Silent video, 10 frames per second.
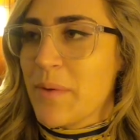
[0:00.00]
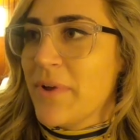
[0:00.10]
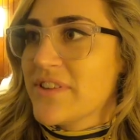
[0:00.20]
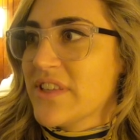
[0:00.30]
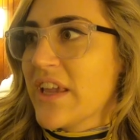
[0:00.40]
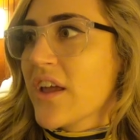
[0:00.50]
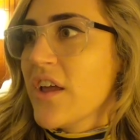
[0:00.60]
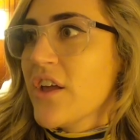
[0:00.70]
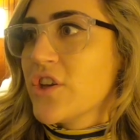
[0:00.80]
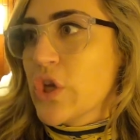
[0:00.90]
Maybe it's like
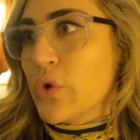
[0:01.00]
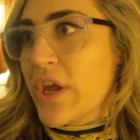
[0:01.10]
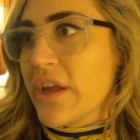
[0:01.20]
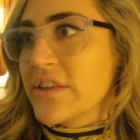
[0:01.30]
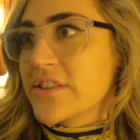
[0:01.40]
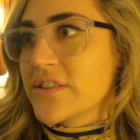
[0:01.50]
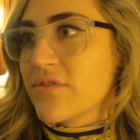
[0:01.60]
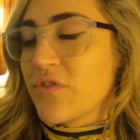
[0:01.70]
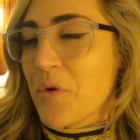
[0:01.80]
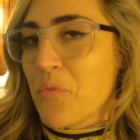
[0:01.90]
2 days
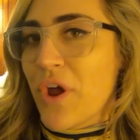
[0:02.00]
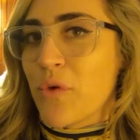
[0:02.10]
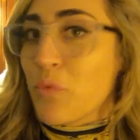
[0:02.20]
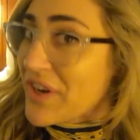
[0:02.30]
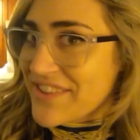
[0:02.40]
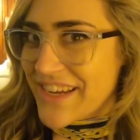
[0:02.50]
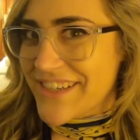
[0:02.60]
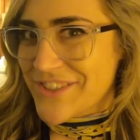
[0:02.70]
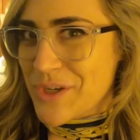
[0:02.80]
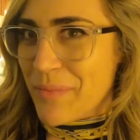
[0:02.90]
from when we
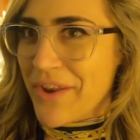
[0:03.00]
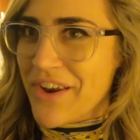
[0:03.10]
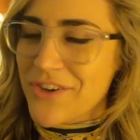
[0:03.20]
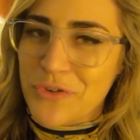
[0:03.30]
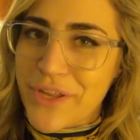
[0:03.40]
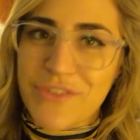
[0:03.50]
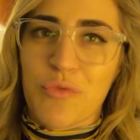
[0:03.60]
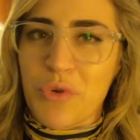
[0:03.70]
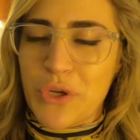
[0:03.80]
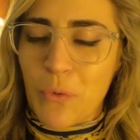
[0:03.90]
decide to ship it, not 2 days
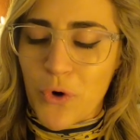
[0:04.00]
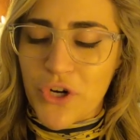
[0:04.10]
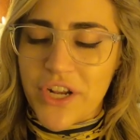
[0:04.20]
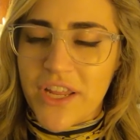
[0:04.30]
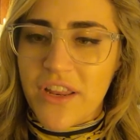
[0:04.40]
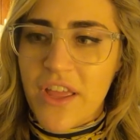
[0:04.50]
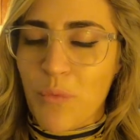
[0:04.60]
from when you ordered it,